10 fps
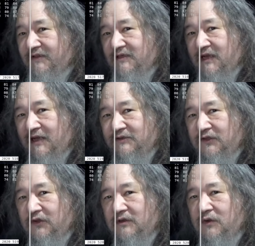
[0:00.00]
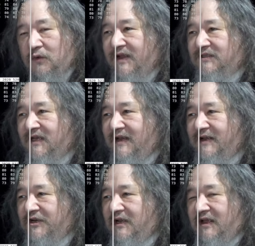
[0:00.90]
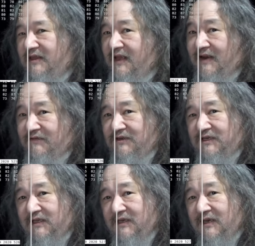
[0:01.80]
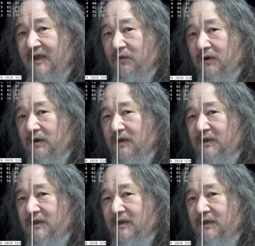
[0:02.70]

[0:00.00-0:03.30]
the tiles along the west edge, they never see the network.